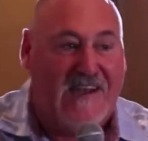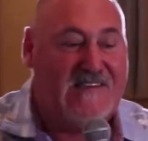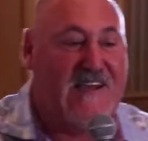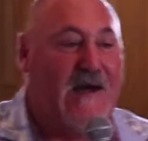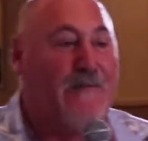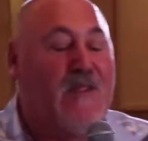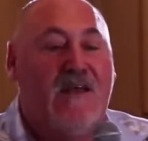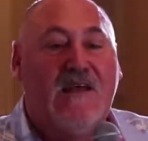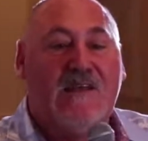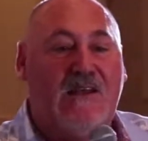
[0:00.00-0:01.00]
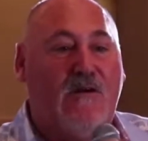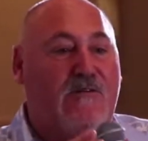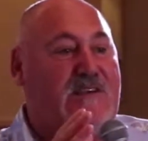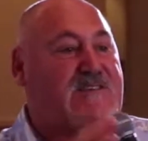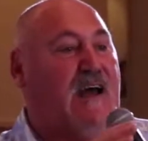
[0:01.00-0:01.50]
and, um, you
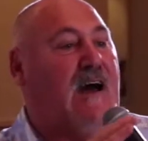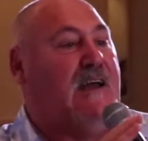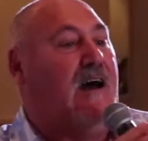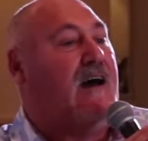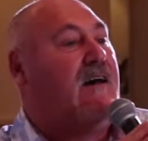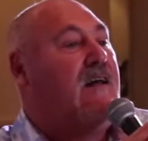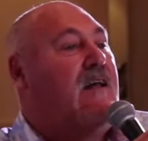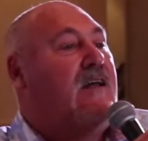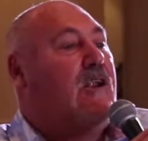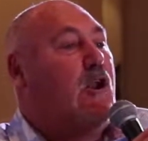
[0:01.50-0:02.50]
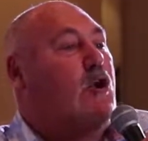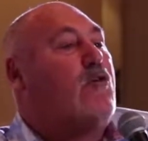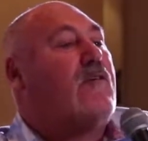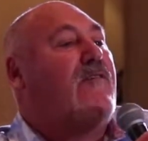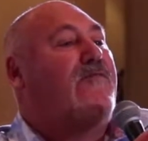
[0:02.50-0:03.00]
know, this, I, uh,
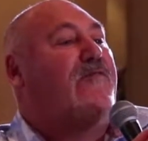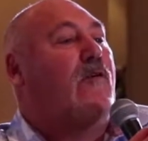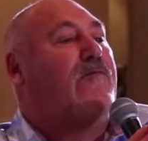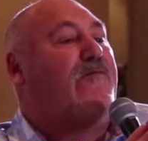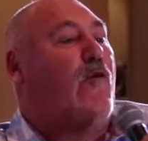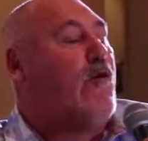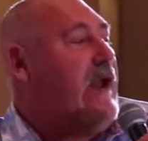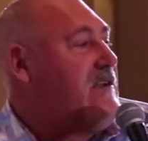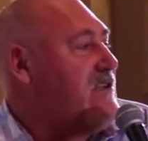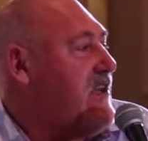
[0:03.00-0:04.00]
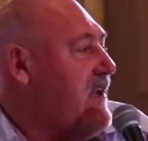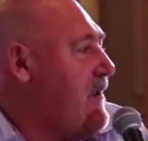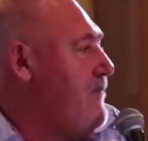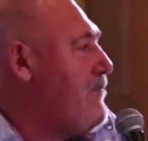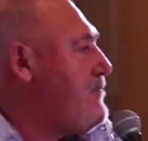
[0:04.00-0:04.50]
Luke
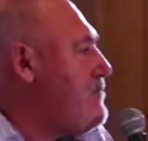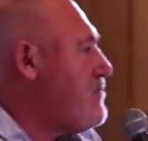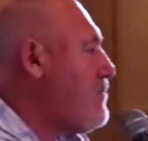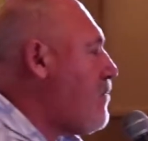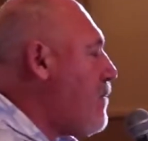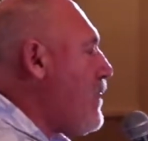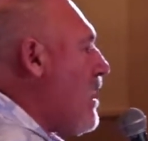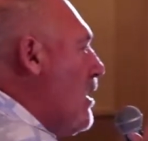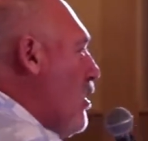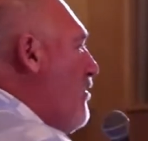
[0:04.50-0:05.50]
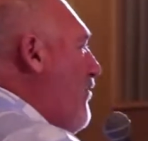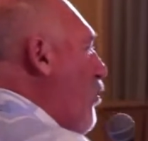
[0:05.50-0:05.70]
4.18, Luke